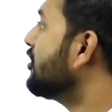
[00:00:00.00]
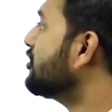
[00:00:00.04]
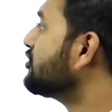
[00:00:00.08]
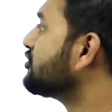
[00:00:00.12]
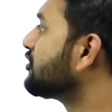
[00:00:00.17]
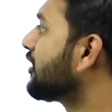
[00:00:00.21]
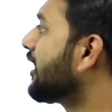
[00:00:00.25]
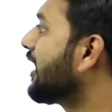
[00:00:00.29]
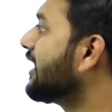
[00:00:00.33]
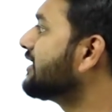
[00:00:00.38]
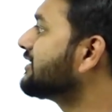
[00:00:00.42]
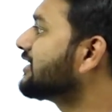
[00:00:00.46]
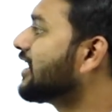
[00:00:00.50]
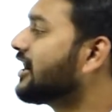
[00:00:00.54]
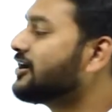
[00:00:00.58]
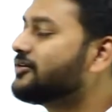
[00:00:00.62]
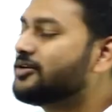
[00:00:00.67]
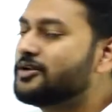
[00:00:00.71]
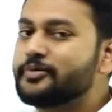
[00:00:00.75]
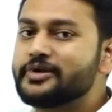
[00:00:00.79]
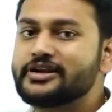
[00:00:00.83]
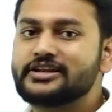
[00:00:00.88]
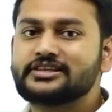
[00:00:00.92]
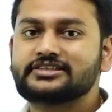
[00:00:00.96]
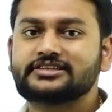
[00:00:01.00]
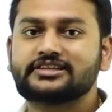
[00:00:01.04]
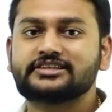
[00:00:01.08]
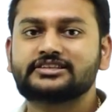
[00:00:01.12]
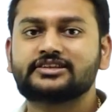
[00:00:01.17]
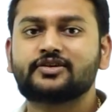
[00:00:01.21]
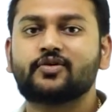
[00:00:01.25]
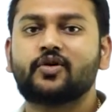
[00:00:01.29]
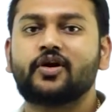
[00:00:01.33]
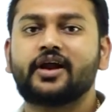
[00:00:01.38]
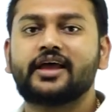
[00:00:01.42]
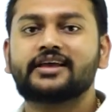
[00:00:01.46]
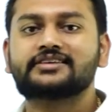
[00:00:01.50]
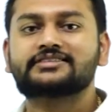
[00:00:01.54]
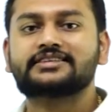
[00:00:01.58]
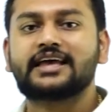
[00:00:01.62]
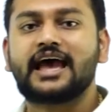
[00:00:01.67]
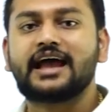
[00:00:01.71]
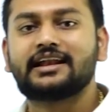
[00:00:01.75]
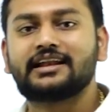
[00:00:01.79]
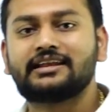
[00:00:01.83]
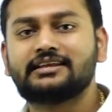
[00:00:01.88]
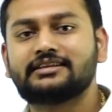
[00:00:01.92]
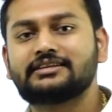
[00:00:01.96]
So guys, I will be discussing what
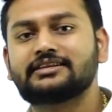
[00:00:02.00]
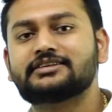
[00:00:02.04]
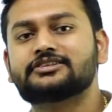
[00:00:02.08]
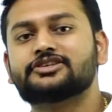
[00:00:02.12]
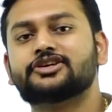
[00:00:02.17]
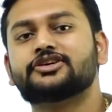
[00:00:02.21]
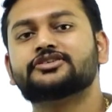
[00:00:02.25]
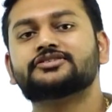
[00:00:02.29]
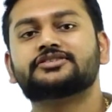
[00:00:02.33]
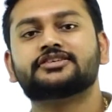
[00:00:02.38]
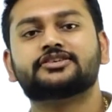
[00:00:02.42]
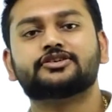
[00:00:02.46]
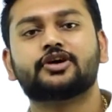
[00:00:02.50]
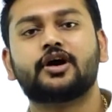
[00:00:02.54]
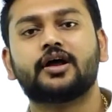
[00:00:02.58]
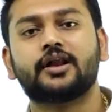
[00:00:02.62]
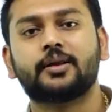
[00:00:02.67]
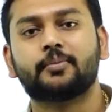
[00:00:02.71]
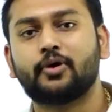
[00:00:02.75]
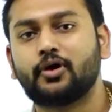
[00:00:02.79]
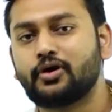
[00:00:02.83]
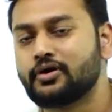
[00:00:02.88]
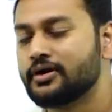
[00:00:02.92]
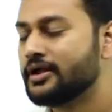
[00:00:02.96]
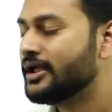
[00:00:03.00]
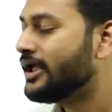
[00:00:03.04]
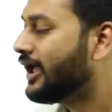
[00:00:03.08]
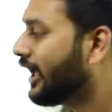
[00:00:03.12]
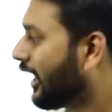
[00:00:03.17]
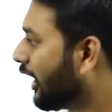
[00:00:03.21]
exactly literals is all about.